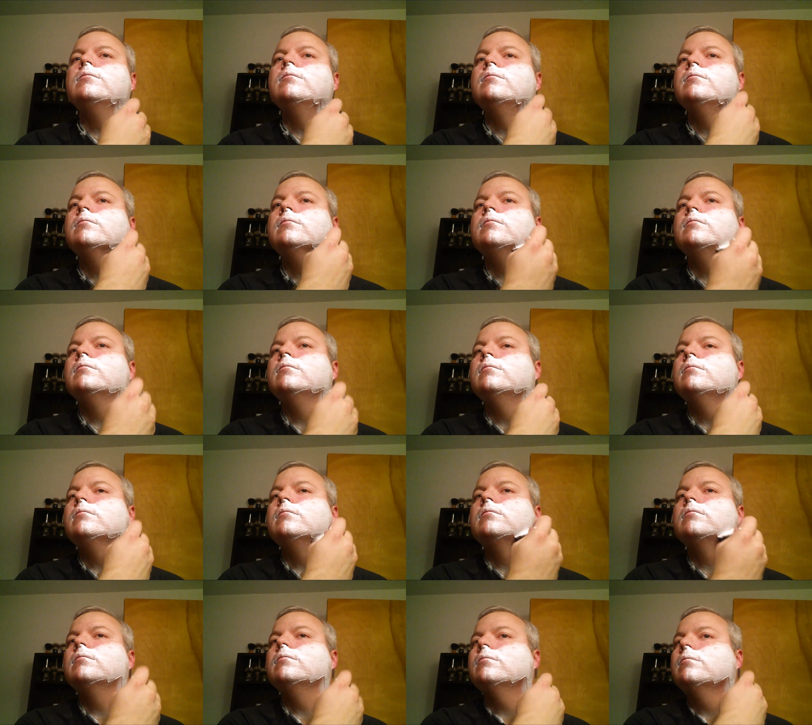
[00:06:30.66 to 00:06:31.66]

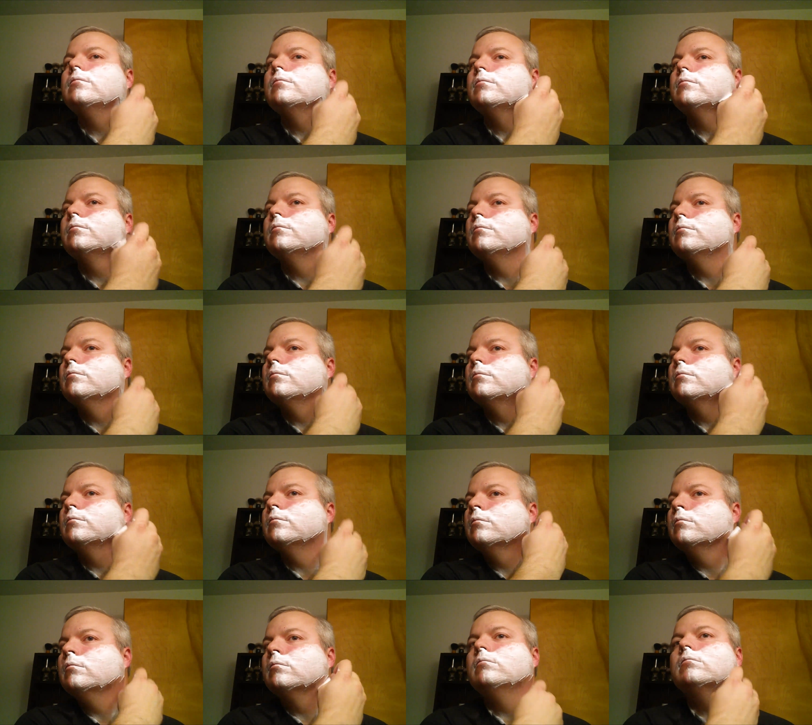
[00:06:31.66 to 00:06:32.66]

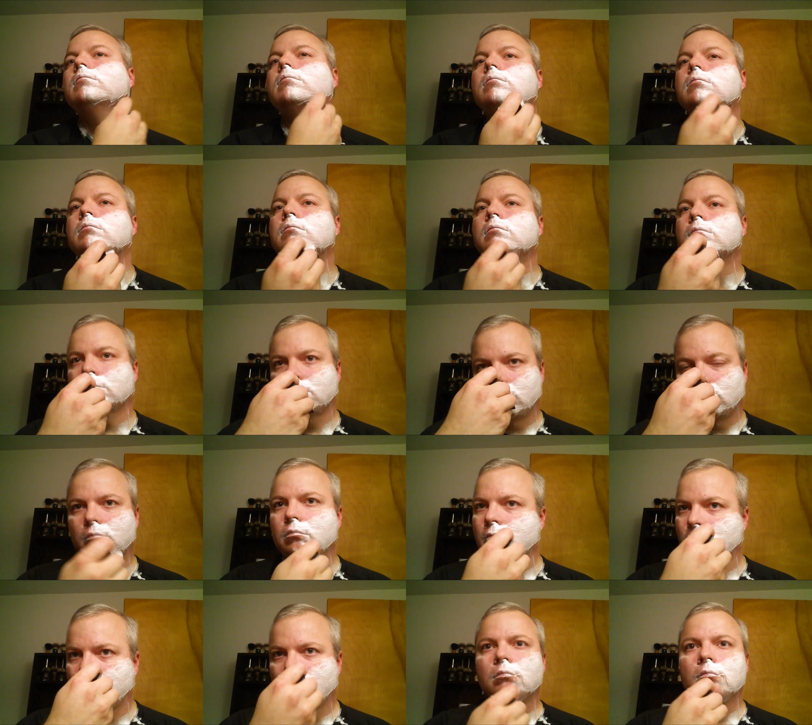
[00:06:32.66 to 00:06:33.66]

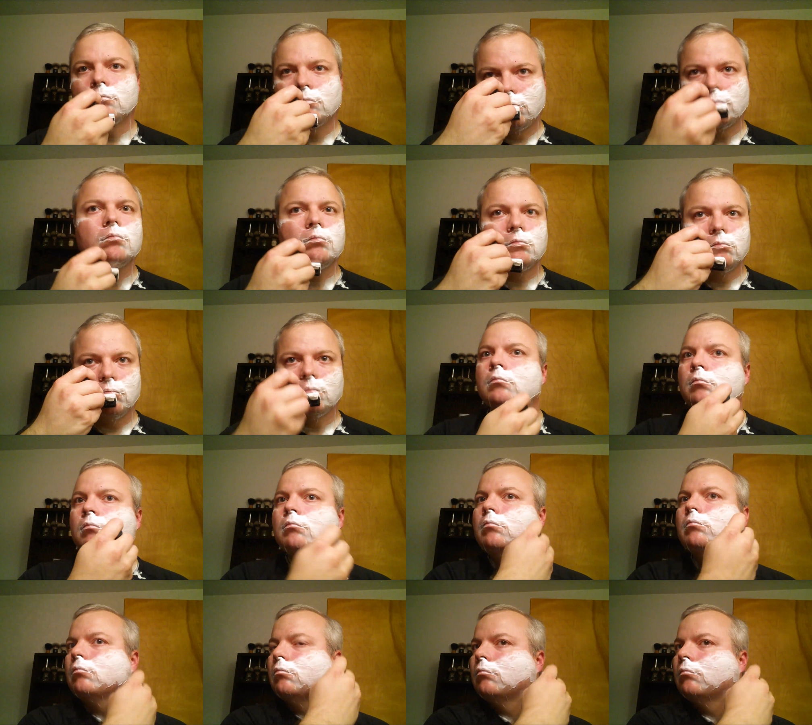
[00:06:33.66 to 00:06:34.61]
Nothing is said.